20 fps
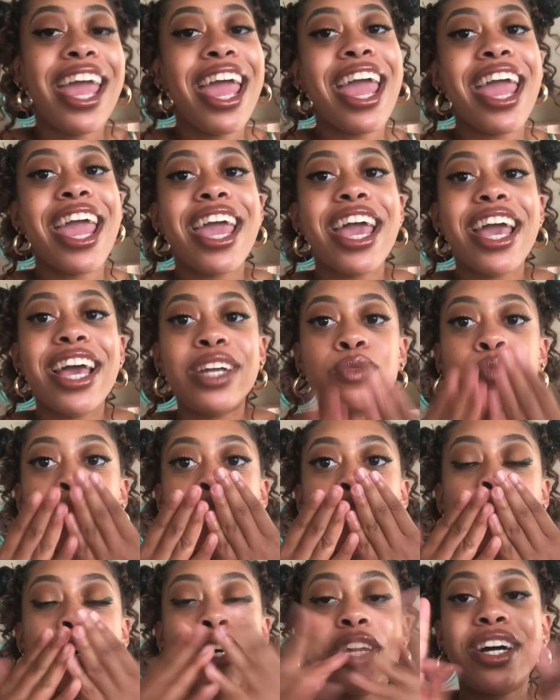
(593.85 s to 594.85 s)
and
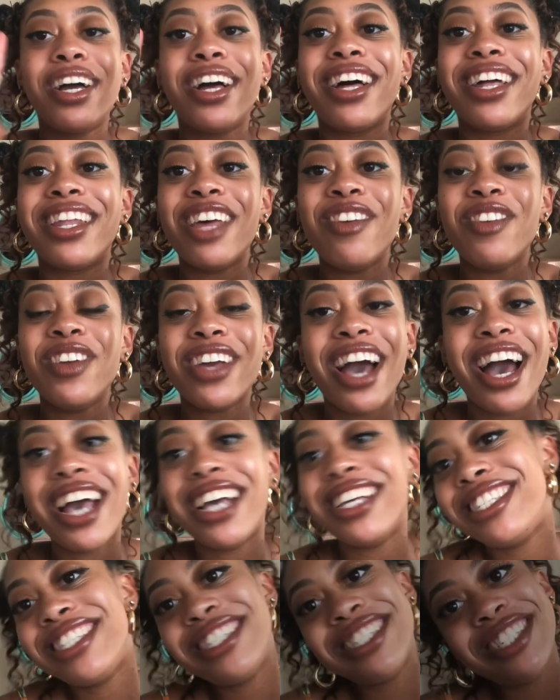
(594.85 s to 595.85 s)
love you guys